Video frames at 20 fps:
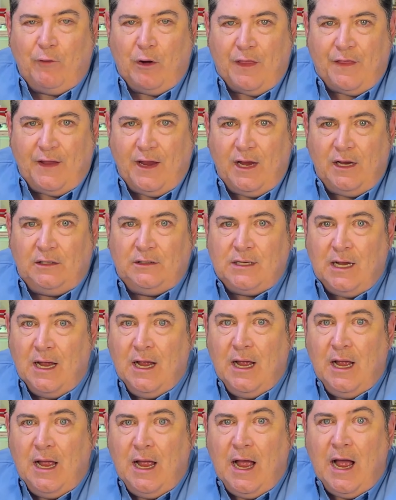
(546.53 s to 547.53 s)
things.
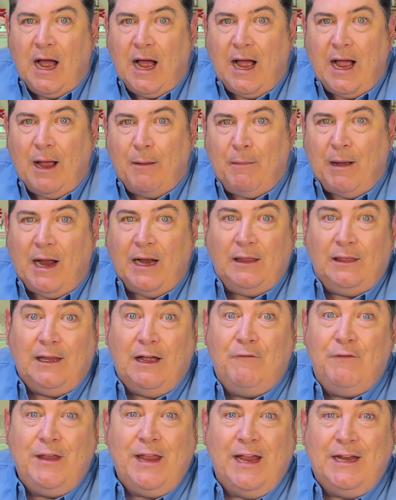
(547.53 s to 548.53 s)
I
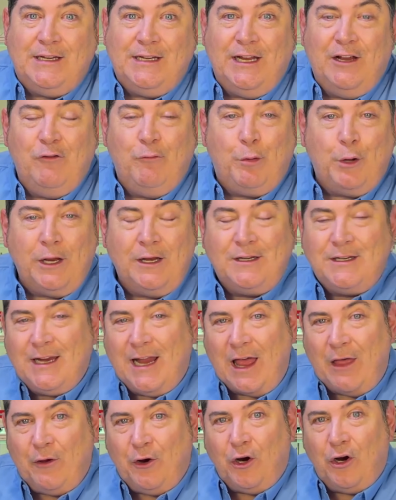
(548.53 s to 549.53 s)
love the idea of putting
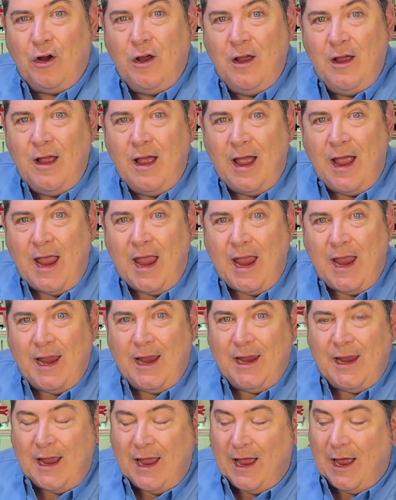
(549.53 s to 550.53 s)
together
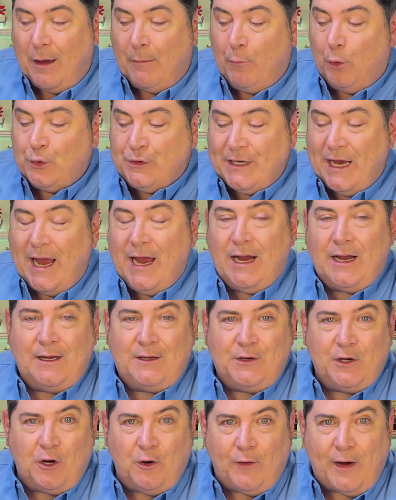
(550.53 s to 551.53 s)
a mosaic
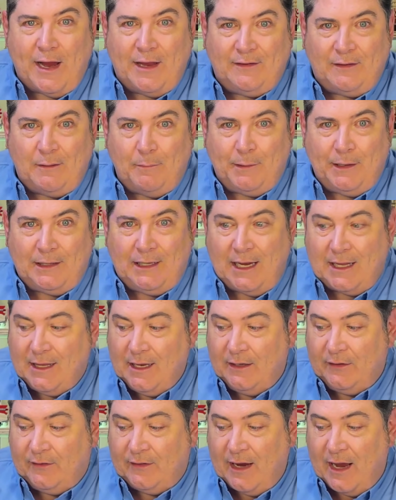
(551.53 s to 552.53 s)
to create something like
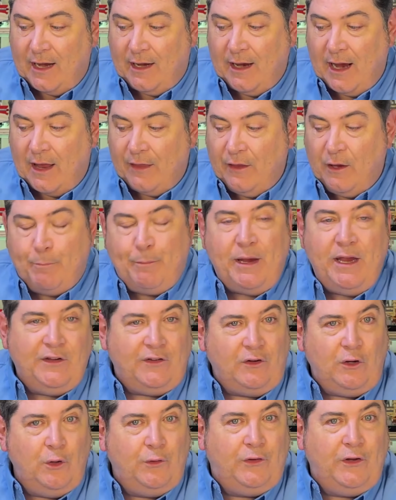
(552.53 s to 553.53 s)
this. And the
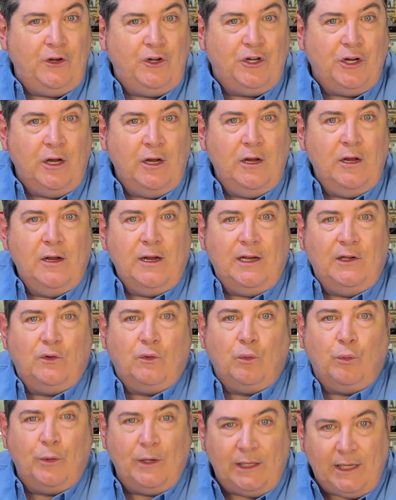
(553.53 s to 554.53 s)
piece usage is
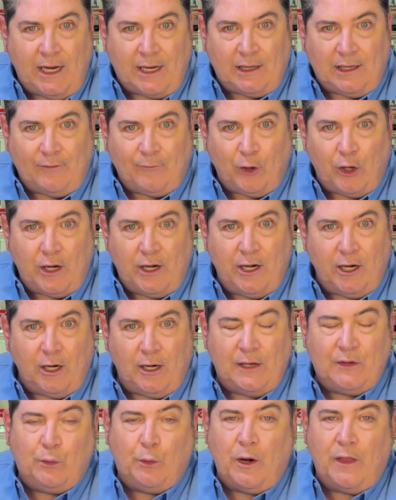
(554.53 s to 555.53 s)
really clever here.
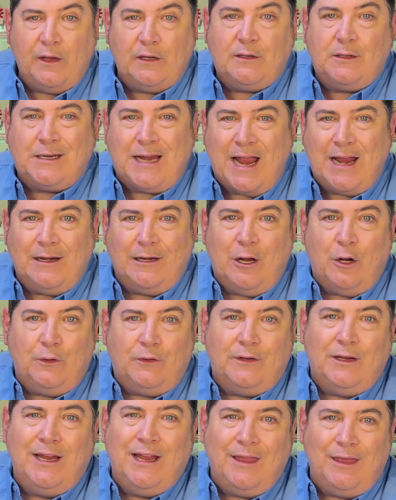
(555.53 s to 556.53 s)
It's one of the
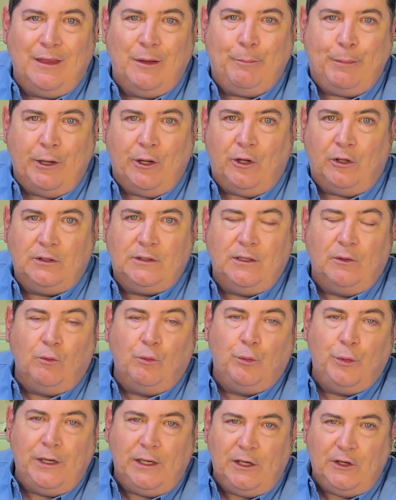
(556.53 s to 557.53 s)
standouts in the build,
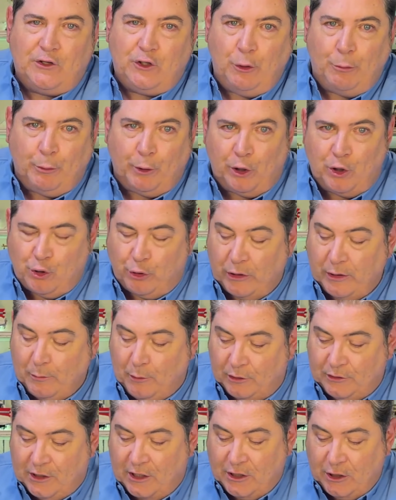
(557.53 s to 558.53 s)
really super
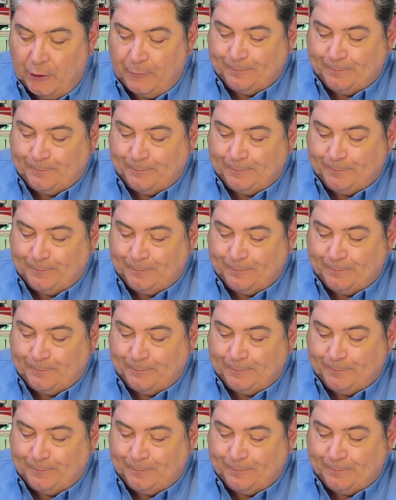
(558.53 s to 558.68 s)
enjoyable to do.